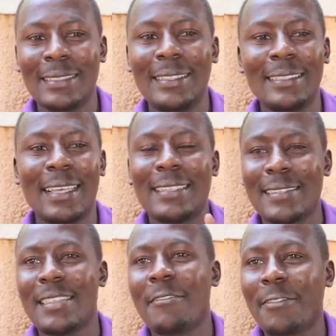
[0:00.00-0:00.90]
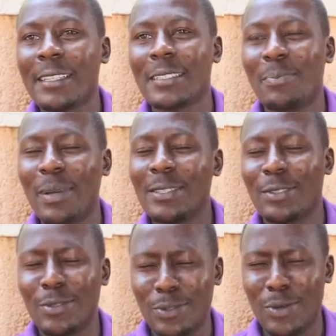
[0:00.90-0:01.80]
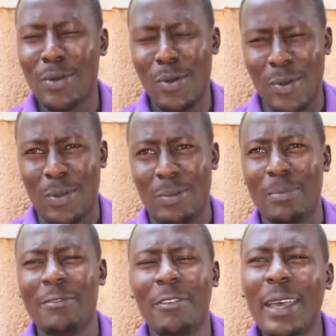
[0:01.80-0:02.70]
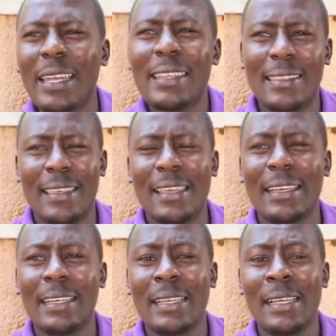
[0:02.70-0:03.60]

Jesus is the first person to know before anything.